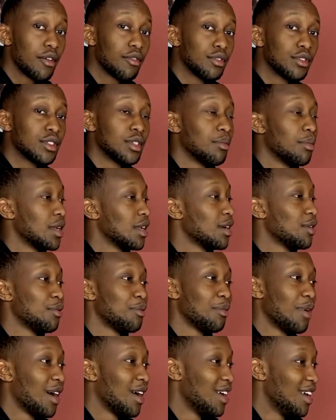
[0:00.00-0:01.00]
powerful shit. My nigga,
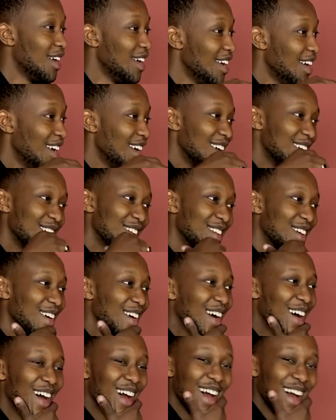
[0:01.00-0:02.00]
we might, you
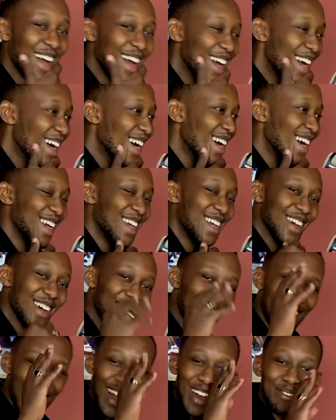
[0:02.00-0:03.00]
know,
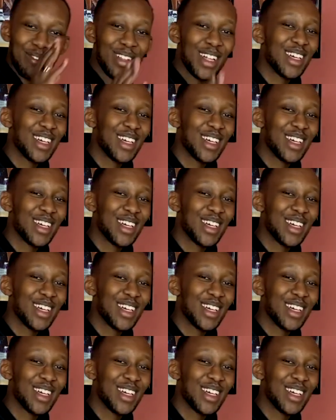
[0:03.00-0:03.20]
yo, God